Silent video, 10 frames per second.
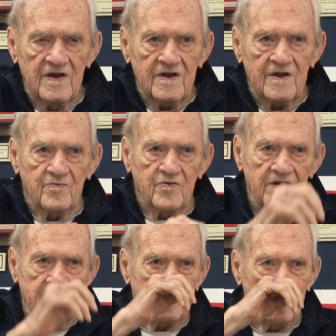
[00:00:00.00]
He
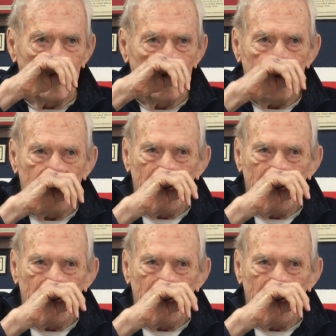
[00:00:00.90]
played for